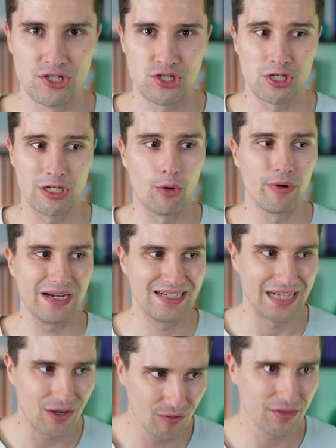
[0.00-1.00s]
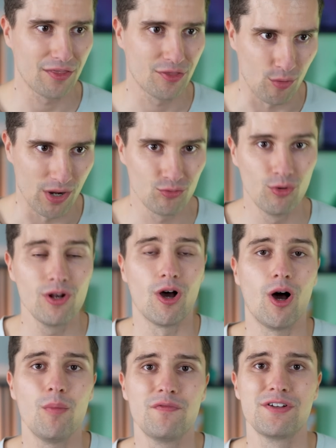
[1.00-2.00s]
slowing down that thread will
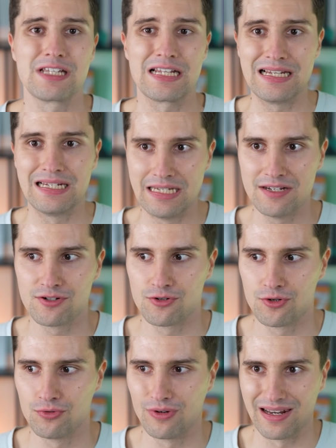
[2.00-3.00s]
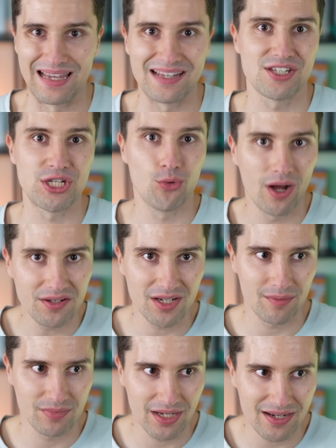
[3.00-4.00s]
obviously lead to less UI
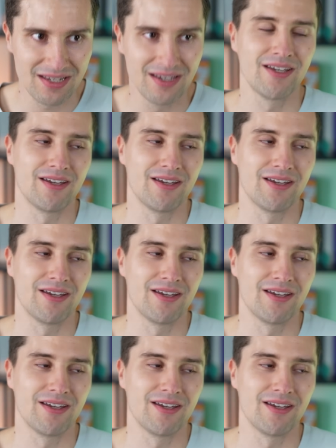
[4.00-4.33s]
updates,